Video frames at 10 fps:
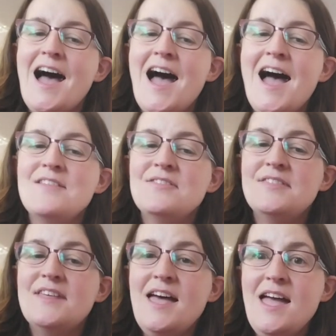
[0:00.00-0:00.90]
And
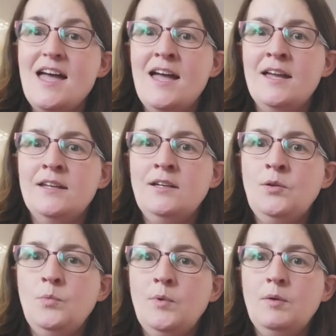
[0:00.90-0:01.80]
then
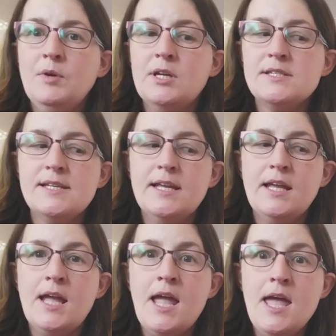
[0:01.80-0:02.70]
we were going to
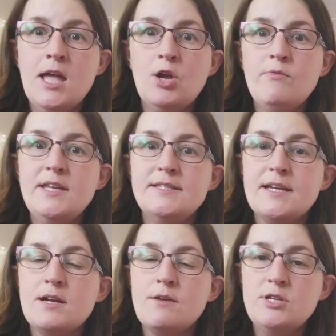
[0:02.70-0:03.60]
sing Hickory
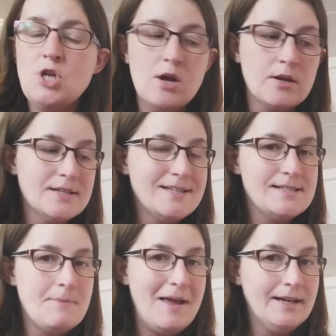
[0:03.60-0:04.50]
Dickory Dock, because that's
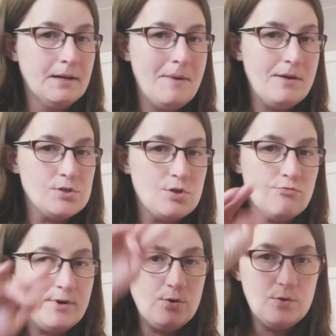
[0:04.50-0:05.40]
about a little mouse who
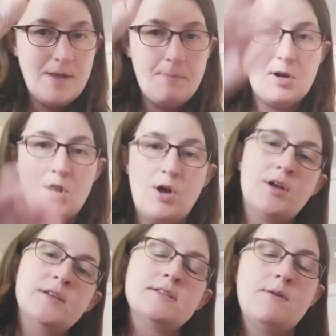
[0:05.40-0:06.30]
ran all the way up a clock.
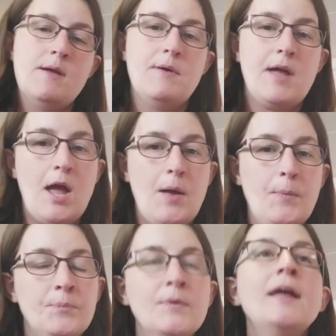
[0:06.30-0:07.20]
So here we go.
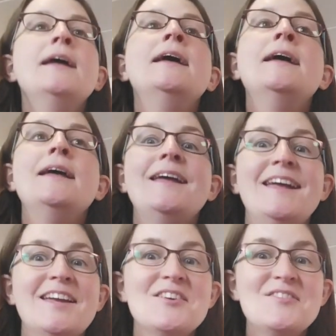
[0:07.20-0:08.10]

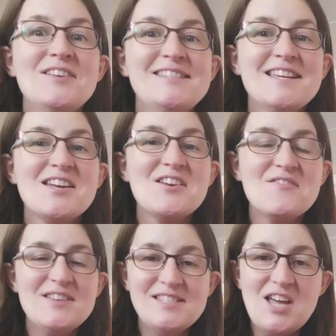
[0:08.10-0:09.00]
Hickory
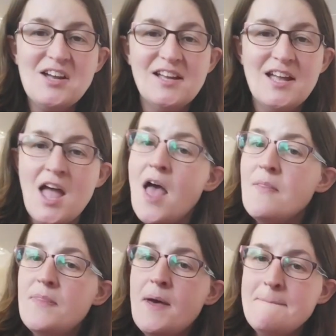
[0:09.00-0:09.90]
Dickory Dock,
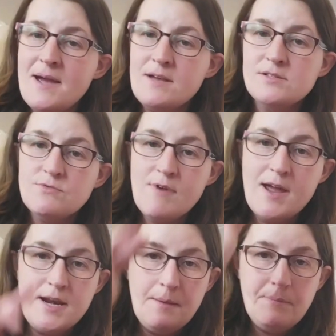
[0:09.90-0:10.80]
the mouse
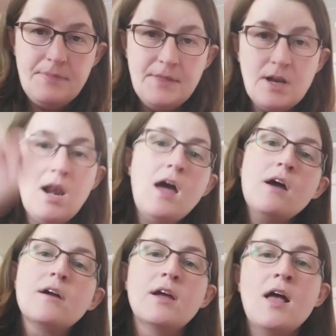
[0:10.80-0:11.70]
ran up the clock.